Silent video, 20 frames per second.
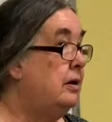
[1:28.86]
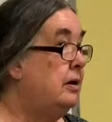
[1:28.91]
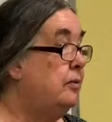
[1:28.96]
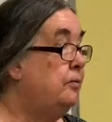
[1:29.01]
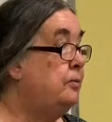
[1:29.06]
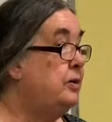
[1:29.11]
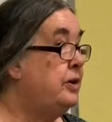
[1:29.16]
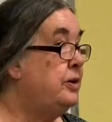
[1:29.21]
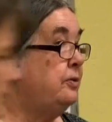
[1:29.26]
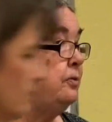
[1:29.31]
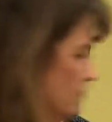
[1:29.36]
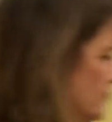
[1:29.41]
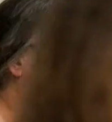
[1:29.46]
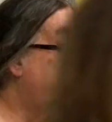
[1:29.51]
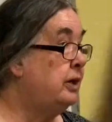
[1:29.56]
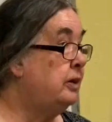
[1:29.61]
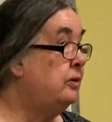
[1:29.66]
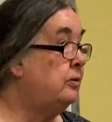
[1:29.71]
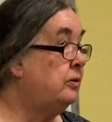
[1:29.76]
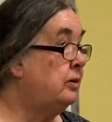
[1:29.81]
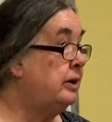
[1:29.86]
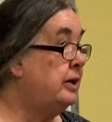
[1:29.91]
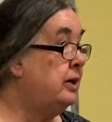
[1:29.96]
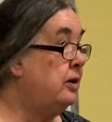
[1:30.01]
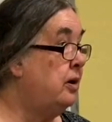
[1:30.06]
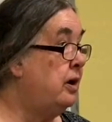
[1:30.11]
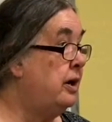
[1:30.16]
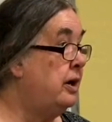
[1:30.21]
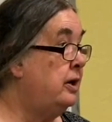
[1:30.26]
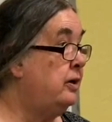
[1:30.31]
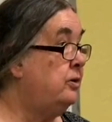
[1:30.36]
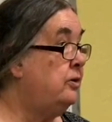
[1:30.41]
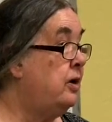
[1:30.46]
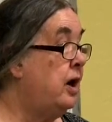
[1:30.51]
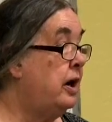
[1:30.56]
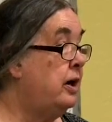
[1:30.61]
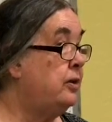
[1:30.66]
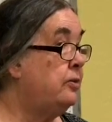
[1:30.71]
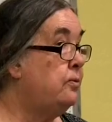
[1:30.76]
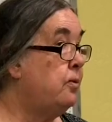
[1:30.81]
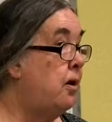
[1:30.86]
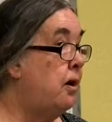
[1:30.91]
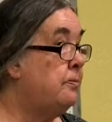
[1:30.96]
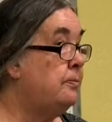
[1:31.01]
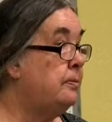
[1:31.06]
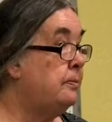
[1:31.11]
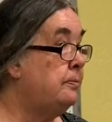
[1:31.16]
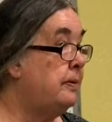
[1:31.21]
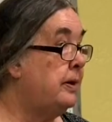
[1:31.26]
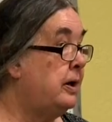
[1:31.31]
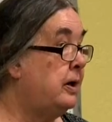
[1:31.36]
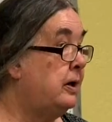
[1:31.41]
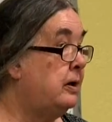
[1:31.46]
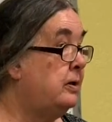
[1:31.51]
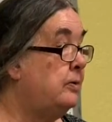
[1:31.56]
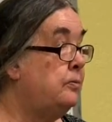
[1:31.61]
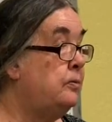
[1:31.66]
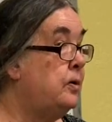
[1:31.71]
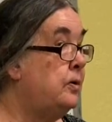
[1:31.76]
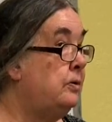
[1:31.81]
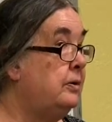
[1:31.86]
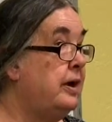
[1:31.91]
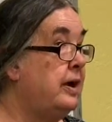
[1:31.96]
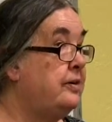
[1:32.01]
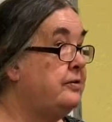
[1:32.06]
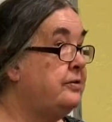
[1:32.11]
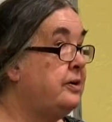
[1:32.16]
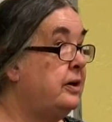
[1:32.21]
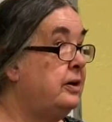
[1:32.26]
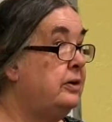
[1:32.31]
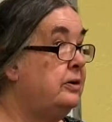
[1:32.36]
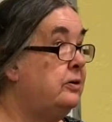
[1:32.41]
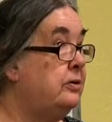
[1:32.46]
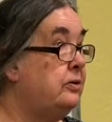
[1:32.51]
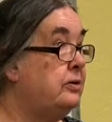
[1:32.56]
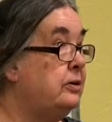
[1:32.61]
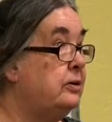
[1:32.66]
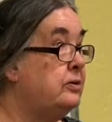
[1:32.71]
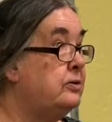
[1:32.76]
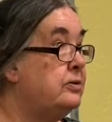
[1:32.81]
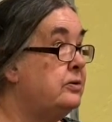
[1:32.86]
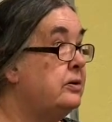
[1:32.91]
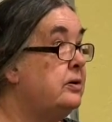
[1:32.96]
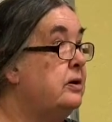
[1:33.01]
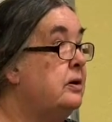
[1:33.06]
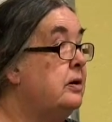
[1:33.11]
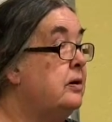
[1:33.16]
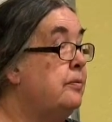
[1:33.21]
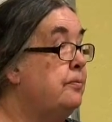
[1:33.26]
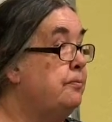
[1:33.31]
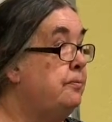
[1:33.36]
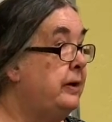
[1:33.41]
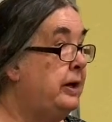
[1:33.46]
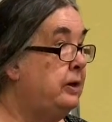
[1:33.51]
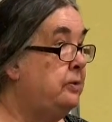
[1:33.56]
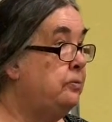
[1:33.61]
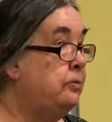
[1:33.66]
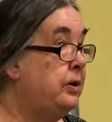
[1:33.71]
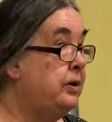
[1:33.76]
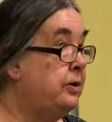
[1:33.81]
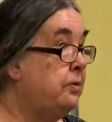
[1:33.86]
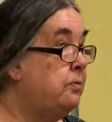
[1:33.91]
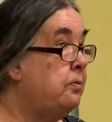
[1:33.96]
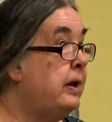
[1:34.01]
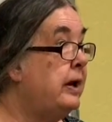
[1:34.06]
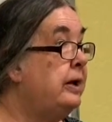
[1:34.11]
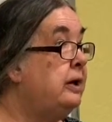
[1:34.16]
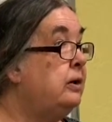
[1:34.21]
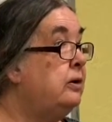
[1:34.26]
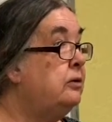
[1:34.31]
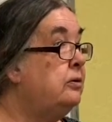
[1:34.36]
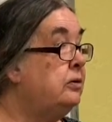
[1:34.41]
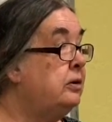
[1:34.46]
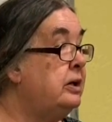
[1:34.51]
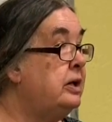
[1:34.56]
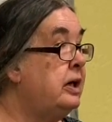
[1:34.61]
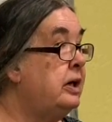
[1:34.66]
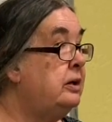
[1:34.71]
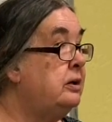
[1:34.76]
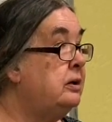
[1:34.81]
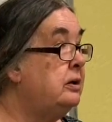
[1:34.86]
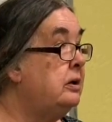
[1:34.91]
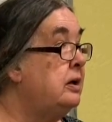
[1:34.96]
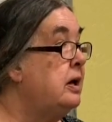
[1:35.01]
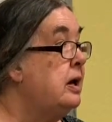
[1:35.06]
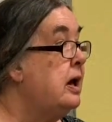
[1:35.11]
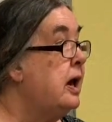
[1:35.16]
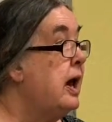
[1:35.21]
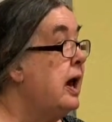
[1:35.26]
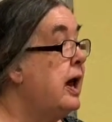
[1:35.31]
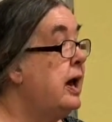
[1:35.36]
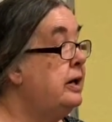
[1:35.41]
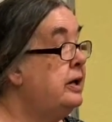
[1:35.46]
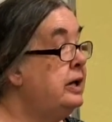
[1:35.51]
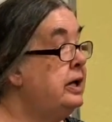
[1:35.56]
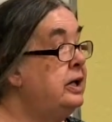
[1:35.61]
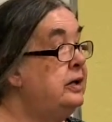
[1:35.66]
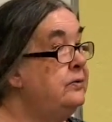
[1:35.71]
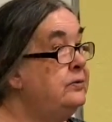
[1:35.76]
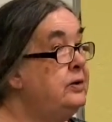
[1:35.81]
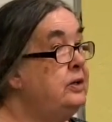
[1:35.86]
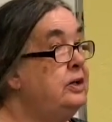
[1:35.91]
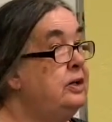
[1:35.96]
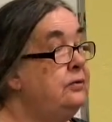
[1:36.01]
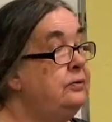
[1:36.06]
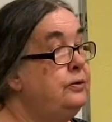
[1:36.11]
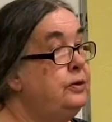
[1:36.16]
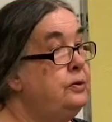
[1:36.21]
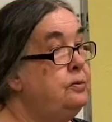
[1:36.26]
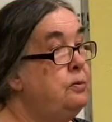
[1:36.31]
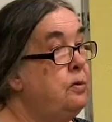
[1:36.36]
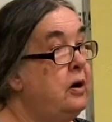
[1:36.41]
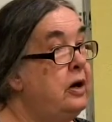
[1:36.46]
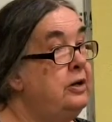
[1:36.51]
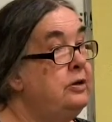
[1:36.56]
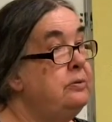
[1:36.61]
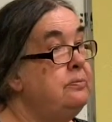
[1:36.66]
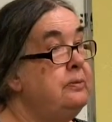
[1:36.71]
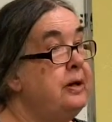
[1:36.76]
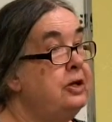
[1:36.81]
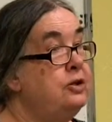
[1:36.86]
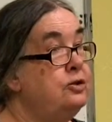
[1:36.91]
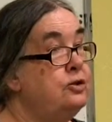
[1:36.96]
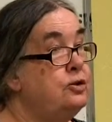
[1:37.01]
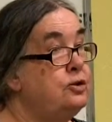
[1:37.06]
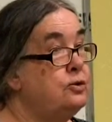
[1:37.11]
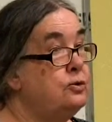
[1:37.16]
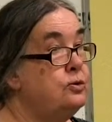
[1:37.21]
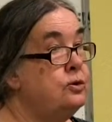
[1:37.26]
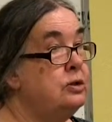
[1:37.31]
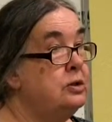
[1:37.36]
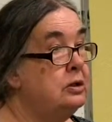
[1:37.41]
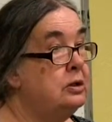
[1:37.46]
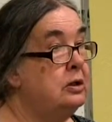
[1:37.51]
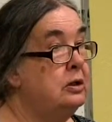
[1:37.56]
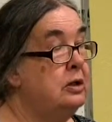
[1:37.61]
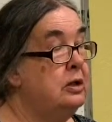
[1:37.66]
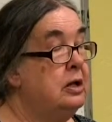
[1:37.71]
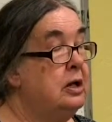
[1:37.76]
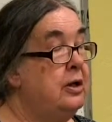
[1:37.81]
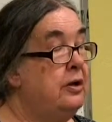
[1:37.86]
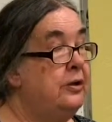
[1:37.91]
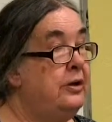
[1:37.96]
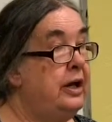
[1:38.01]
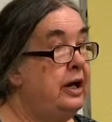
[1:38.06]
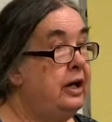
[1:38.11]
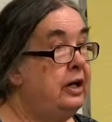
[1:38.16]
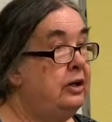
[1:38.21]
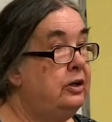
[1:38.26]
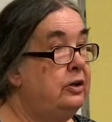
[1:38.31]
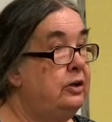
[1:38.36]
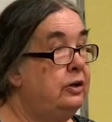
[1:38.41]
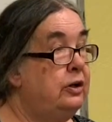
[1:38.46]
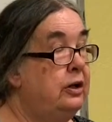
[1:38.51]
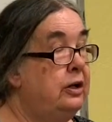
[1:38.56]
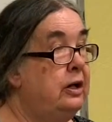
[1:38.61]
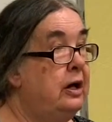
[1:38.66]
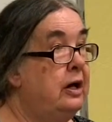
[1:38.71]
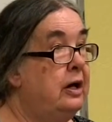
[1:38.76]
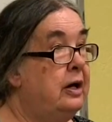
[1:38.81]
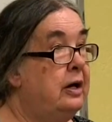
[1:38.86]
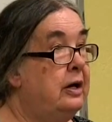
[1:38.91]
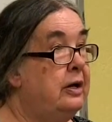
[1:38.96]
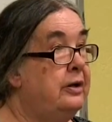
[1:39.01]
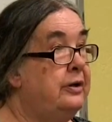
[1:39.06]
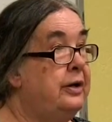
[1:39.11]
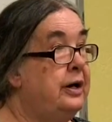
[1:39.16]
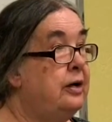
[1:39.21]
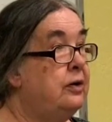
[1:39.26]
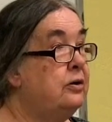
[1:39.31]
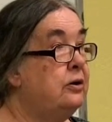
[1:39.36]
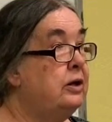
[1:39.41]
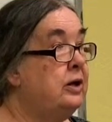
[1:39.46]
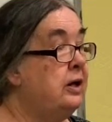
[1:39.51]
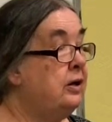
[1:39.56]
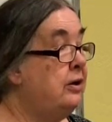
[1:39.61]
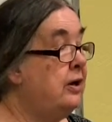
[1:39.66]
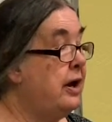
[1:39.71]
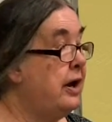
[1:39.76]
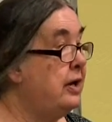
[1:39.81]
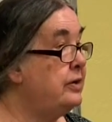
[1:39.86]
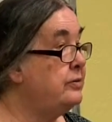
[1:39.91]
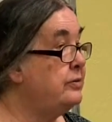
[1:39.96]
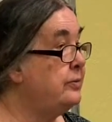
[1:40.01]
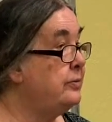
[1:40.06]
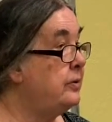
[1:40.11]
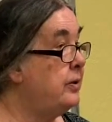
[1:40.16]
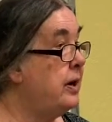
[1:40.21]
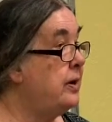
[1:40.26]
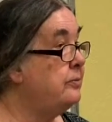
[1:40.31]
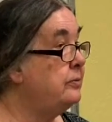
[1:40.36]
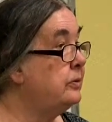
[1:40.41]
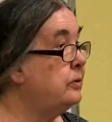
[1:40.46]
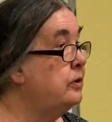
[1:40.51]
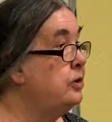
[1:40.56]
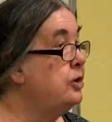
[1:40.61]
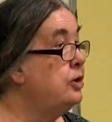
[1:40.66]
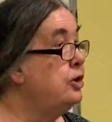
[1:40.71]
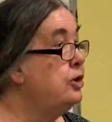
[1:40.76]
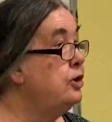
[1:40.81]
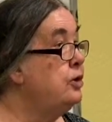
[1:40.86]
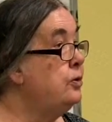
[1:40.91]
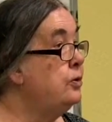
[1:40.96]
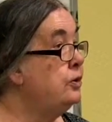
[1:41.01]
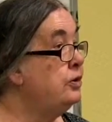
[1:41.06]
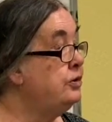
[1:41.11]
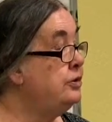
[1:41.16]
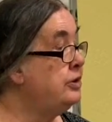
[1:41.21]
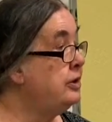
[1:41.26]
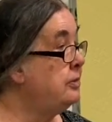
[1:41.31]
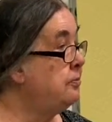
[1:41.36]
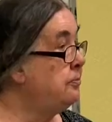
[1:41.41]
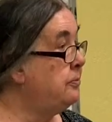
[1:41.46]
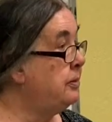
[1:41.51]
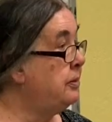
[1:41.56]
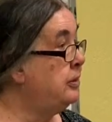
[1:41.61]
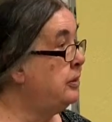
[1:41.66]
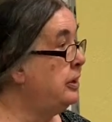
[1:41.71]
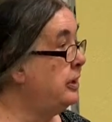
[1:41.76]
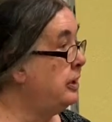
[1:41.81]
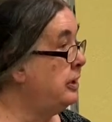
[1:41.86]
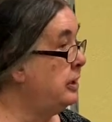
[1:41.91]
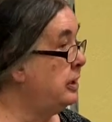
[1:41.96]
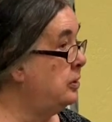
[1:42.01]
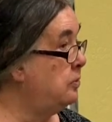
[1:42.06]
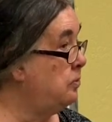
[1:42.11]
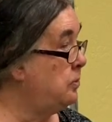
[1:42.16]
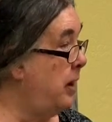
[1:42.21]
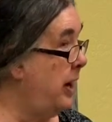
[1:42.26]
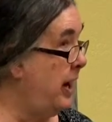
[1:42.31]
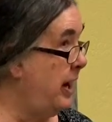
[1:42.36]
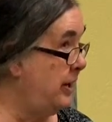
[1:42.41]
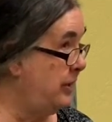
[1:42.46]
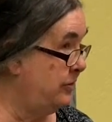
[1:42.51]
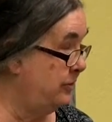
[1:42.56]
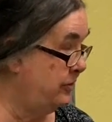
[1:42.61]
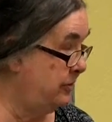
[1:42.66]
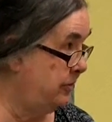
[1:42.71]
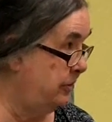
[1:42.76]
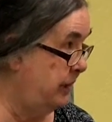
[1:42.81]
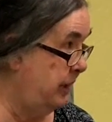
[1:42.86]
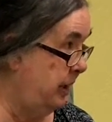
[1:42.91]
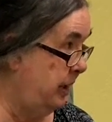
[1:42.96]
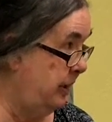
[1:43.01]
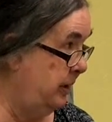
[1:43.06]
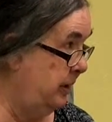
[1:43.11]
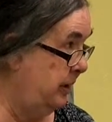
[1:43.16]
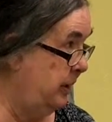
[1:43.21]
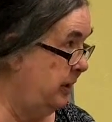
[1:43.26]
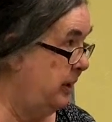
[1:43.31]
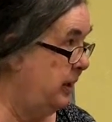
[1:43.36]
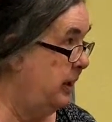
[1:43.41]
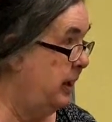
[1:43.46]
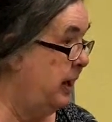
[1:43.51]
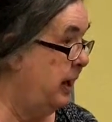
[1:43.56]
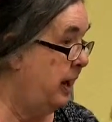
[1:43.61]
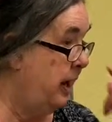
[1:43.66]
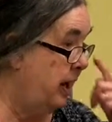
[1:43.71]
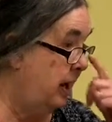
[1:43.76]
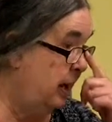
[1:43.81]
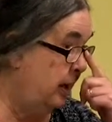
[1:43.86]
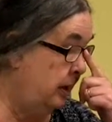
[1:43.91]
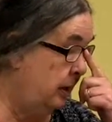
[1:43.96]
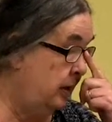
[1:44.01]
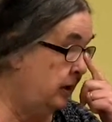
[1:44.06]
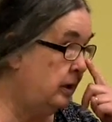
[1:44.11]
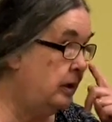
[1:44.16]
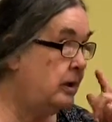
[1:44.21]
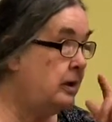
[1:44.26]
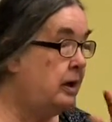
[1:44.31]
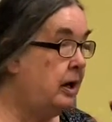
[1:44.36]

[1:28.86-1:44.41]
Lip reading: with a regular lid on it, not a dropper bottle, it won't last 100 years, but with a regular lid. And even if you want to make sure that they're going to last forever, you could dip the lid in wax, okay? And